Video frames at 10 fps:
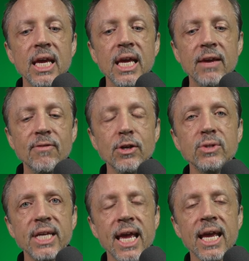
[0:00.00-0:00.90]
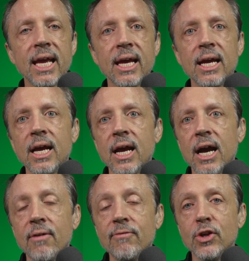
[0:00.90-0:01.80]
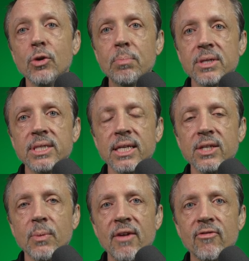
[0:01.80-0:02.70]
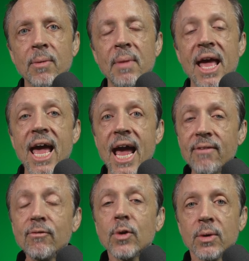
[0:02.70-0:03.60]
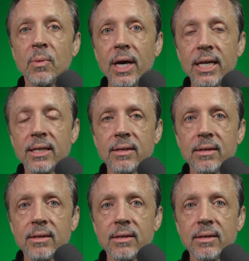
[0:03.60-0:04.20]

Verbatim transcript: If you take a few percent away from everyone,